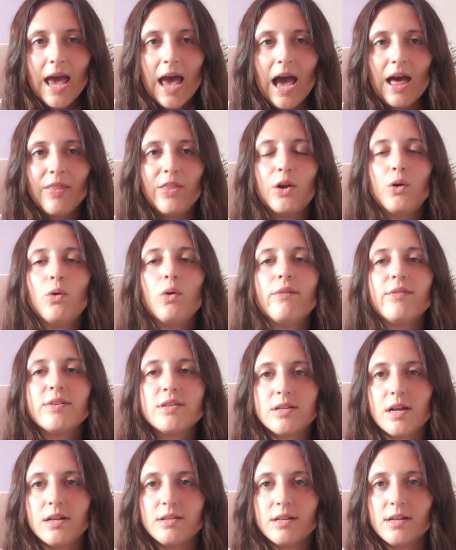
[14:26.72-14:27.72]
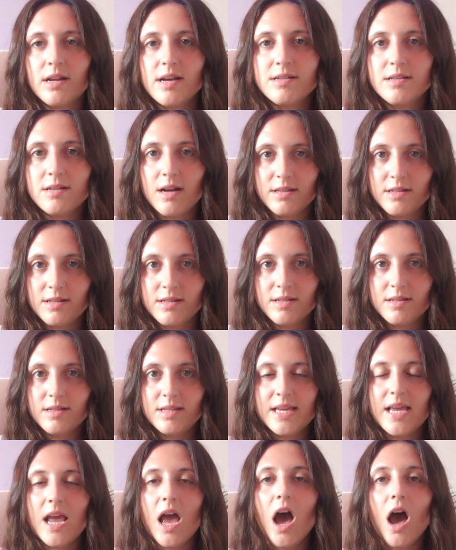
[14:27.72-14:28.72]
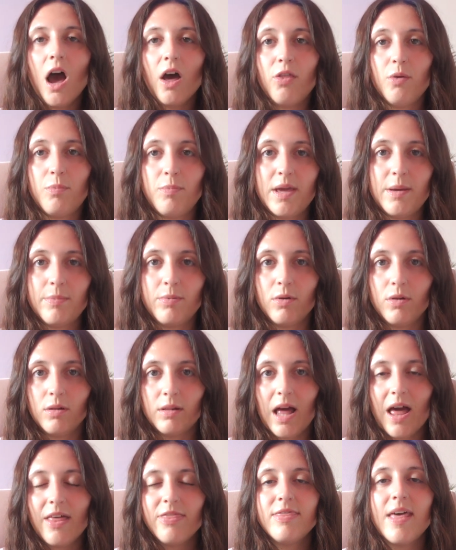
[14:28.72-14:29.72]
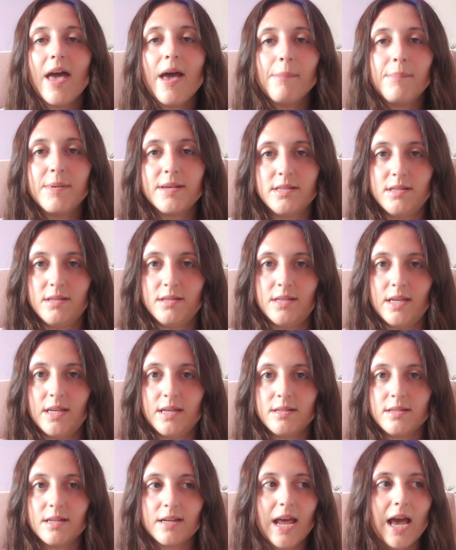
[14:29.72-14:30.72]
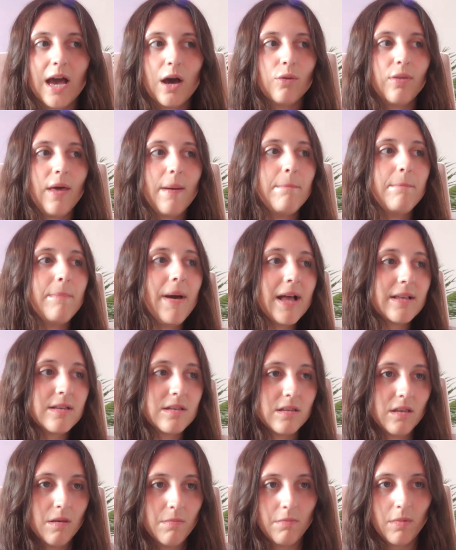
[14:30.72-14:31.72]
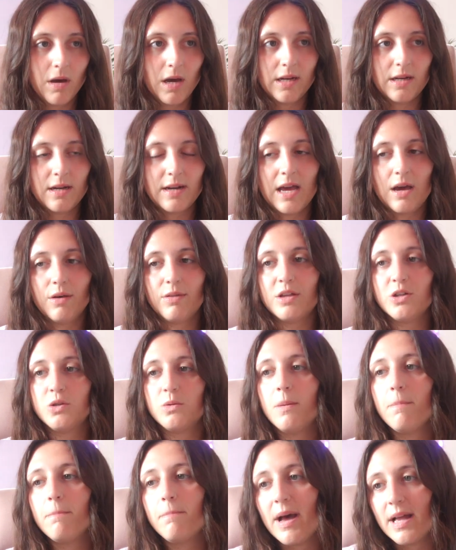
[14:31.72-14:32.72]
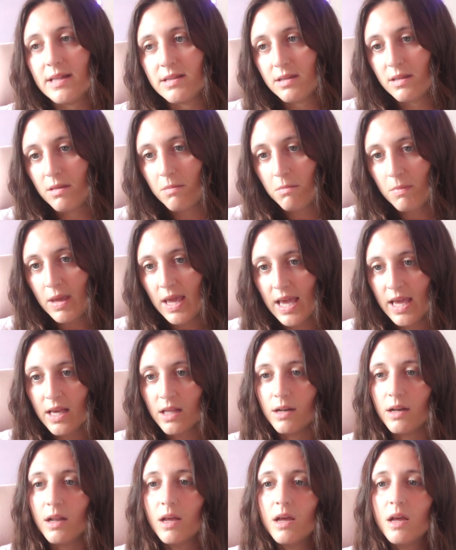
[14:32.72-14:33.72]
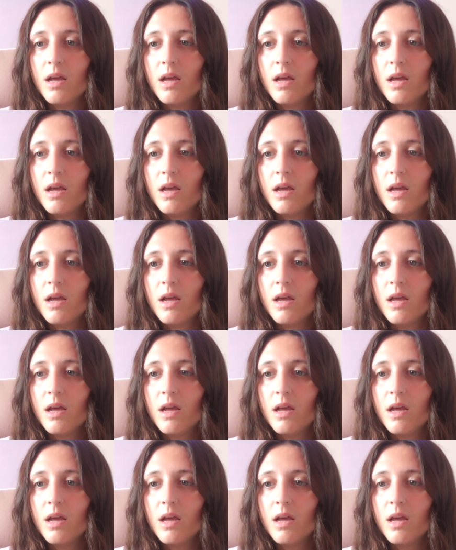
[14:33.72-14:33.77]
And then all of a sudden I started to see other people and their businesses and how they're better than mine and how they're doing better than me. And